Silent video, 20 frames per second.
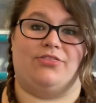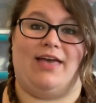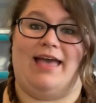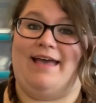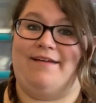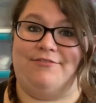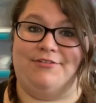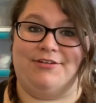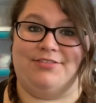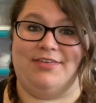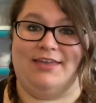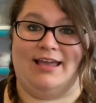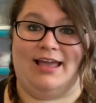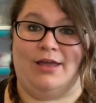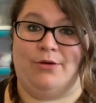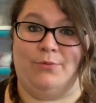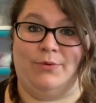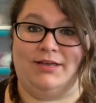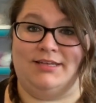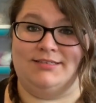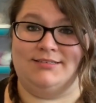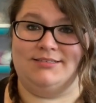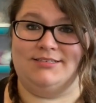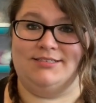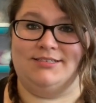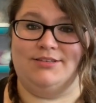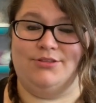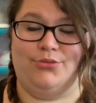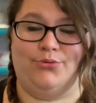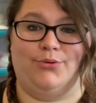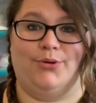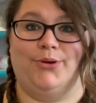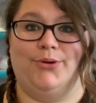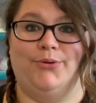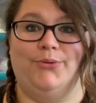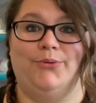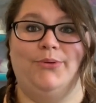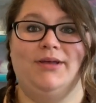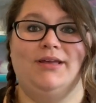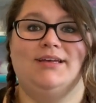everything I went
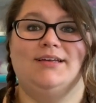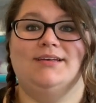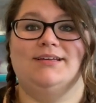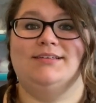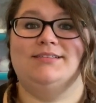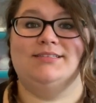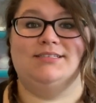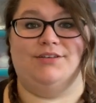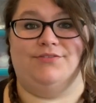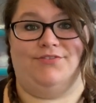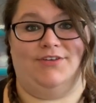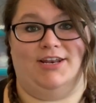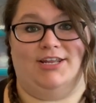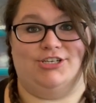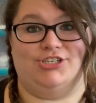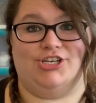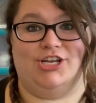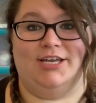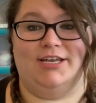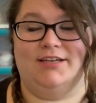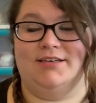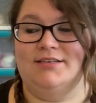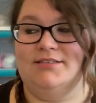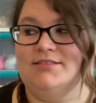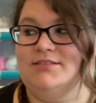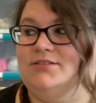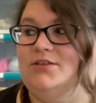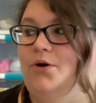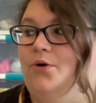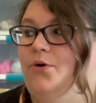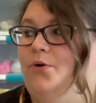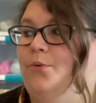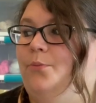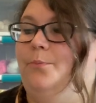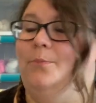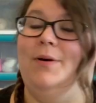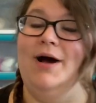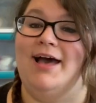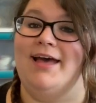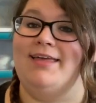through to finish it.
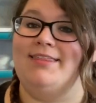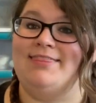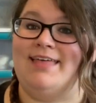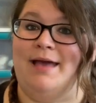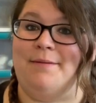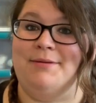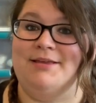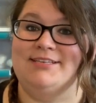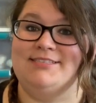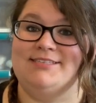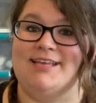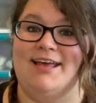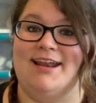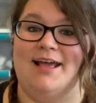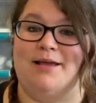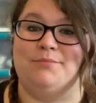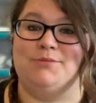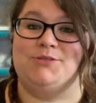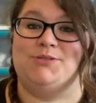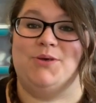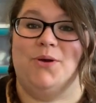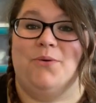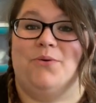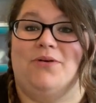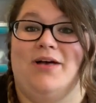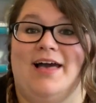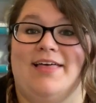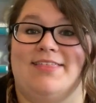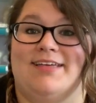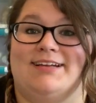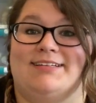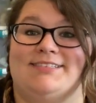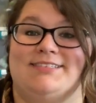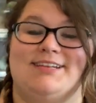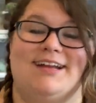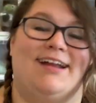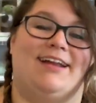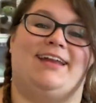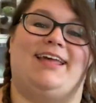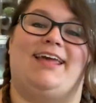So, but that being said, I'm so glad that it's
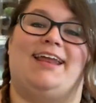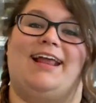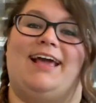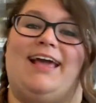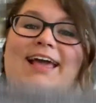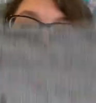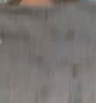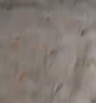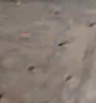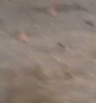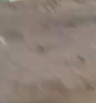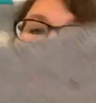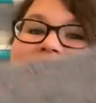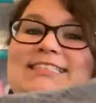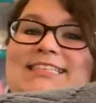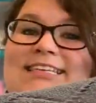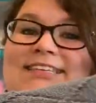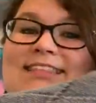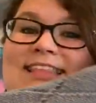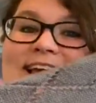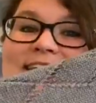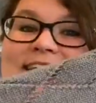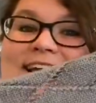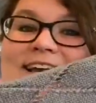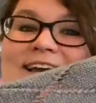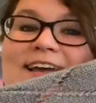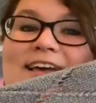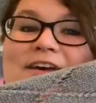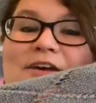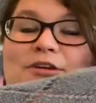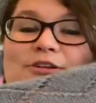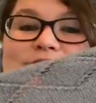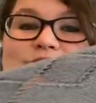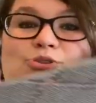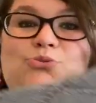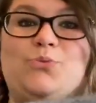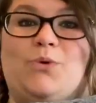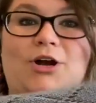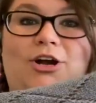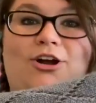done and I have an easy thing
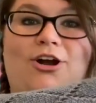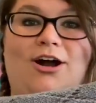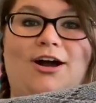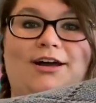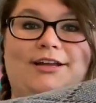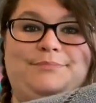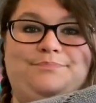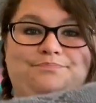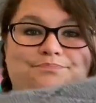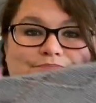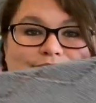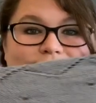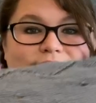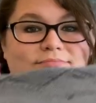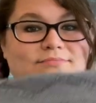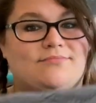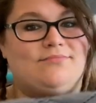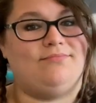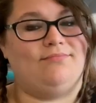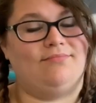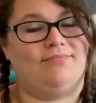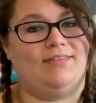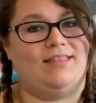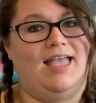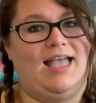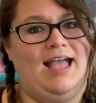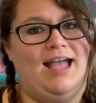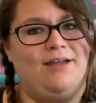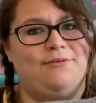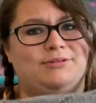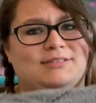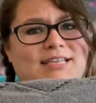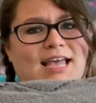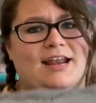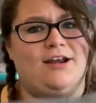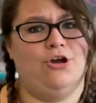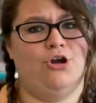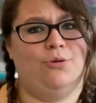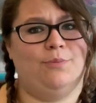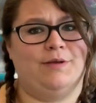to work on. I was
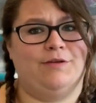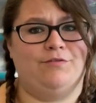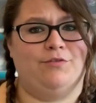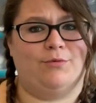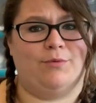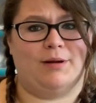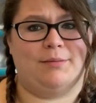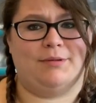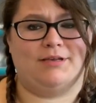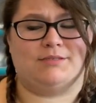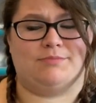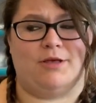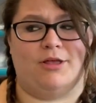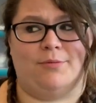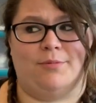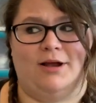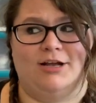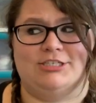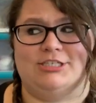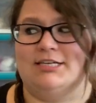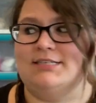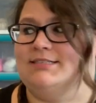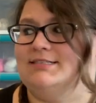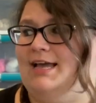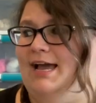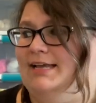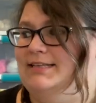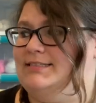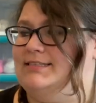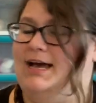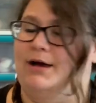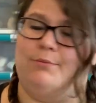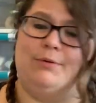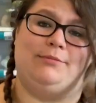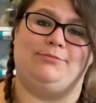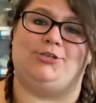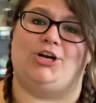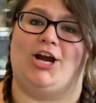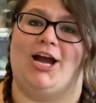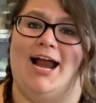kind of hoping for one of my smaller projects, guys. That
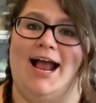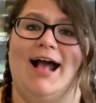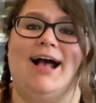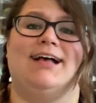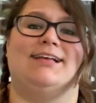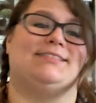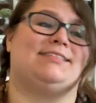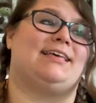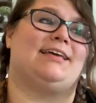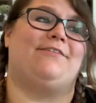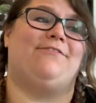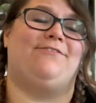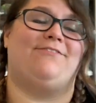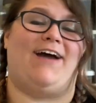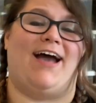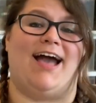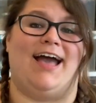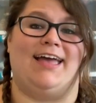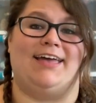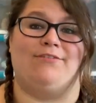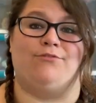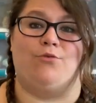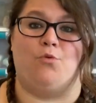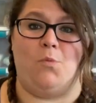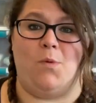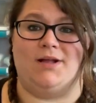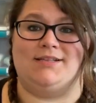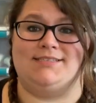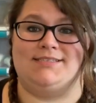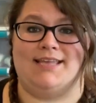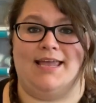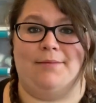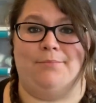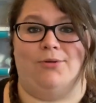whip jar has like 5 one skein